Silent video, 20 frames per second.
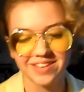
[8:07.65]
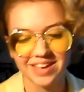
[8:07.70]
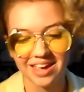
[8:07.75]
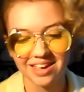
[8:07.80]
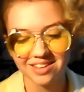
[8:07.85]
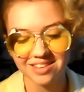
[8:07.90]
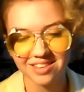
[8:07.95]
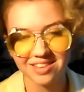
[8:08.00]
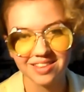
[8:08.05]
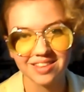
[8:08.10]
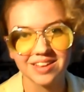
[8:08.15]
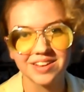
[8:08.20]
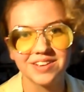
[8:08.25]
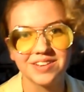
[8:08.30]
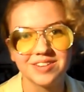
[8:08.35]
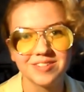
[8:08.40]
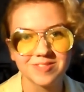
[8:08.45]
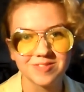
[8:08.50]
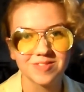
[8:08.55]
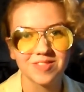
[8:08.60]
okay,
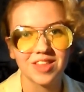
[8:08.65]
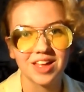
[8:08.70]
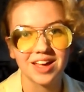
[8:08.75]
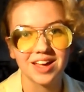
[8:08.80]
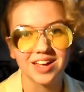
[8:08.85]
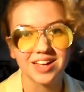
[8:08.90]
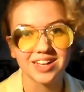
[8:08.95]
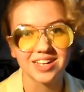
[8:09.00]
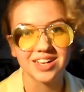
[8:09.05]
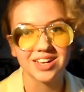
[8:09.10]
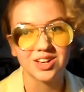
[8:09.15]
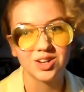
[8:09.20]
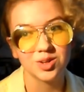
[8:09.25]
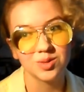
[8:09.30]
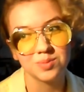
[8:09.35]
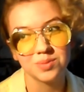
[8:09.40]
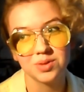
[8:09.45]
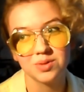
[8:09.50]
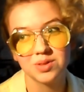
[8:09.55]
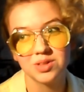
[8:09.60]
so I
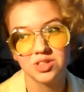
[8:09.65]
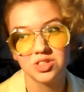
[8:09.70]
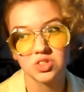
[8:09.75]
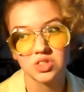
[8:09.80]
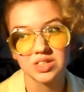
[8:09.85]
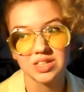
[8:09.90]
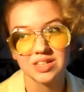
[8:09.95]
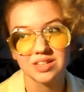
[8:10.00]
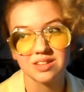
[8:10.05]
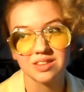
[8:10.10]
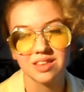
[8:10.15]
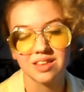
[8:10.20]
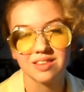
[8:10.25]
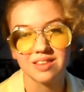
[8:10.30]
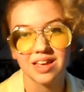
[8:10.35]
hope you enjoyed